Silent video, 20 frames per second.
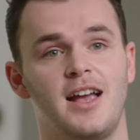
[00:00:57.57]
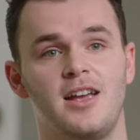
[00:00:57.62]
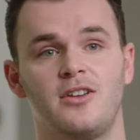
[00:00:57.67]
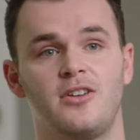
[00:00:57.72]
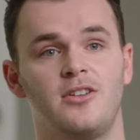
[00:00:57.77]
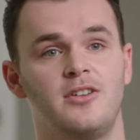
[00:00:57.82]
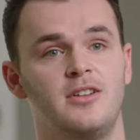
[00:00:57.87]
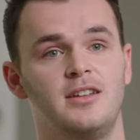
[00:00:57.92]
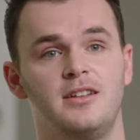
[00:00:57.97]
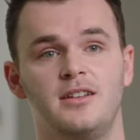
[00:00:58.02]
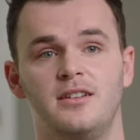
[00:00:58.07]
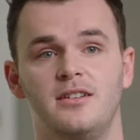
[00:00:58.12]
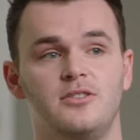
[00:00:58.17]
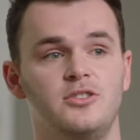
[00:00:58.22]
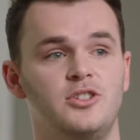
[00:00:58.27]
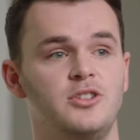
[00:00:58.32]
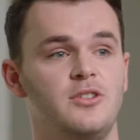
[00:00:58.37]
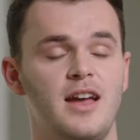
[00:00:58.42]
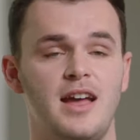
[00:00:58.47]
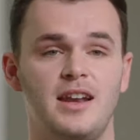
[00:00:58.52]
I couldn't
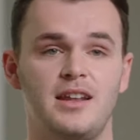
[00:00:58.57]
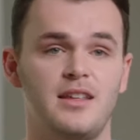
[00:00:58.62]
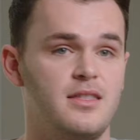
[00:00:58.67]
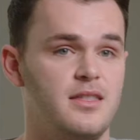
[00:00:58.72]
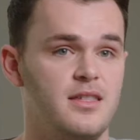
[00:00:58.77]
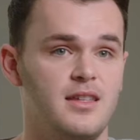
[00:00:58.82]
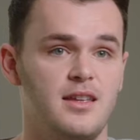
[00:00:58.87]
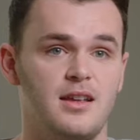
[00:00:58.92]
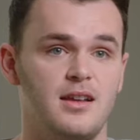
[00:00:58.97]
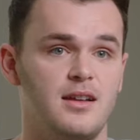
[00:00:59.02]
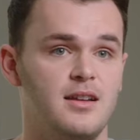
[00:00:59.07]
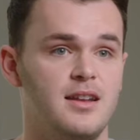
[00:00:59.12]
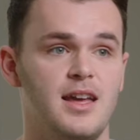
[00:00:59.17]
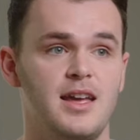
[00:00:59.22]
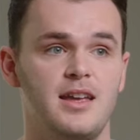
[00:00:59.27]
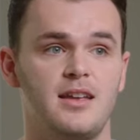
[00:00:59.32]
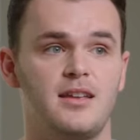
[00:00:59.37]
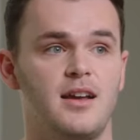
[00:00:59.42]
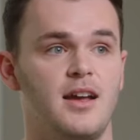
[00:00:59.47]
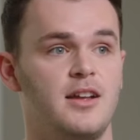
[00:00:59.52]
do anything.
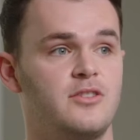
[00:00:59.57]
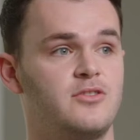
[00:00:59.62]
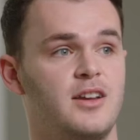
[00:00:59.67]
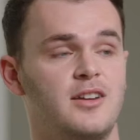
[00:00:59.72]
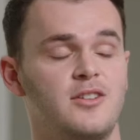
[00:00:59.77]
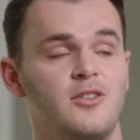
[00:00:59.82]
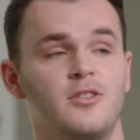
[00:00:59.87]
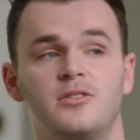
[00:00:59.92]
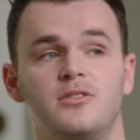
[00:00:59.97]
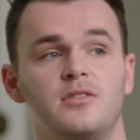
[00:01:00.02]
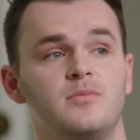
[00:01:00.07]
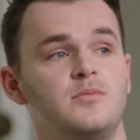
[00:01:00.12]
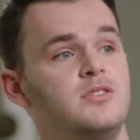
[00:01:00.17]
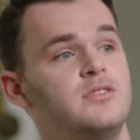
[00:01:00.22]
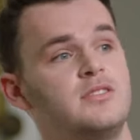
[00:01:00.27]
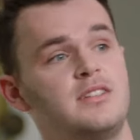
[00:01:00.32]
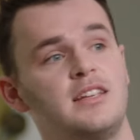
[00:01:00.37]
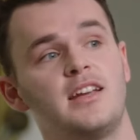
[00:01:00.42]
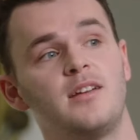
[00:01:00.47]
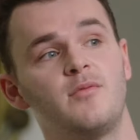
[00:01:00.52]
Like, I tried going to a
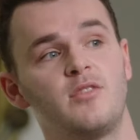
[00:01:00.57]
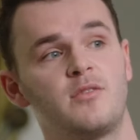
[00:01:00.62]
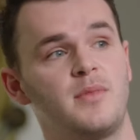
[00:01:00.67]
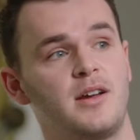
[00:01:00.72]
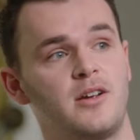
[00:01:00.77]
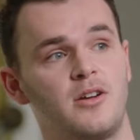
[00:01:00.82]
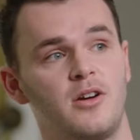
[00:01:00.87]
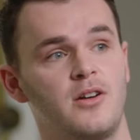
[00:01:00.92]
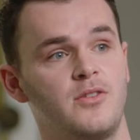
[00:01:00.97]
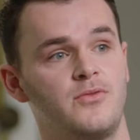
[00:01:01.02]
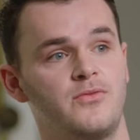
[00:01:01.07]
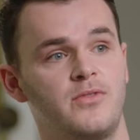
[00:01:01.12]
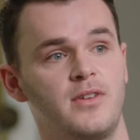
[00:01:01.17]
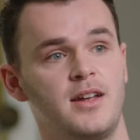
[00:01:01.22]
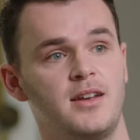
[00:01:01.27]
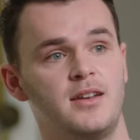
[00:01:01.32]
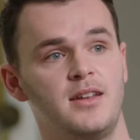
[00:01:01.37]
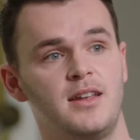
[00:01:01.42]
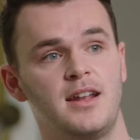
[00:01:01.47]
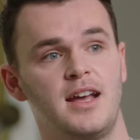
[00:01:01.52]
museum with my
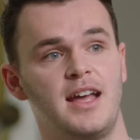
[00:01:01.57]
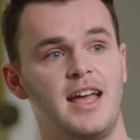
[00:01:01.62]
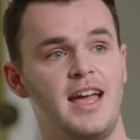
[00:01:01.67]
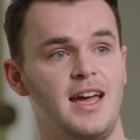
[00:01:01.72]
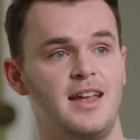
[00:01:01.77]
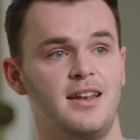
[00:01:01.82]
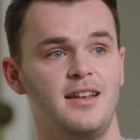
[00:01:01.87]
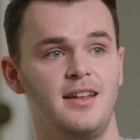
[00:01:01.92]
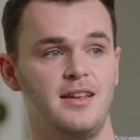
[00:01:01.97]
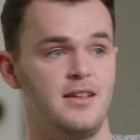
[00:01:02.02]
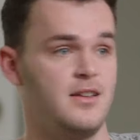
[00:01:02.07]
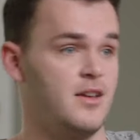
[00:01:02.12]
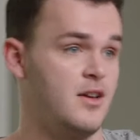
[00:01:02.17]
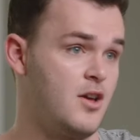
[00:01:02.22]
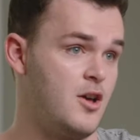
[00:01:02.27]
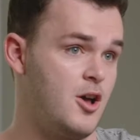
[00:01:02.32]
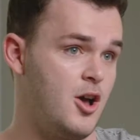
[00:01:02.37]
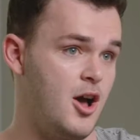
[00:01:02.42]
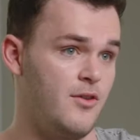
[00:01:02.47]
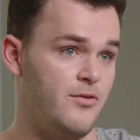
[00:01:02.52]
girlfriend, and I had like
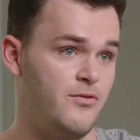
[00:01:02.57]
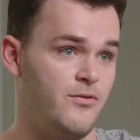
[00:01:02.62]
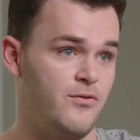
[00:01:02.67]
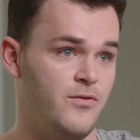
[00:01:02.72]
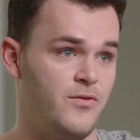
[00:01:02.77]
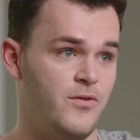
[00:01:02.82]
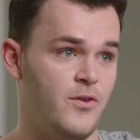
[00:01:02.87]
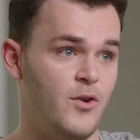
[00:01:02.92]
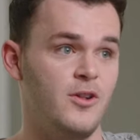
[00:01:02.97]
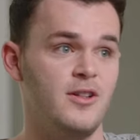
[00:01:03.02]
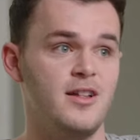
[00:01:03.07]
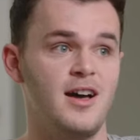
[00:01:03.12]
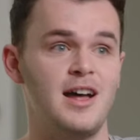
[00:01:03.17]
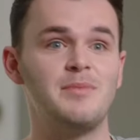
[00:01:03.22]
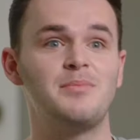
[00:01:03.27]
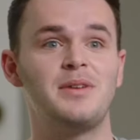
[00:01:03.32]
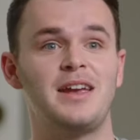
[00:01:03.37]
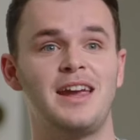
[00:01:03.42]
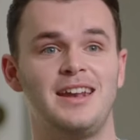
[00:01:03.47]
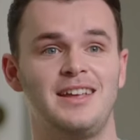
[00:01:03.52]
a
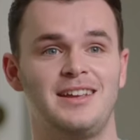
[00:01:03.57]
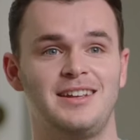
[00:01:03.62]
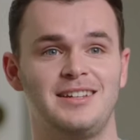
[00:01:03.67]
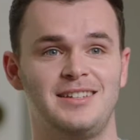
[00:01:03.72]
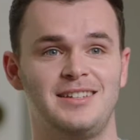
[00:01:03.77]
full-on panic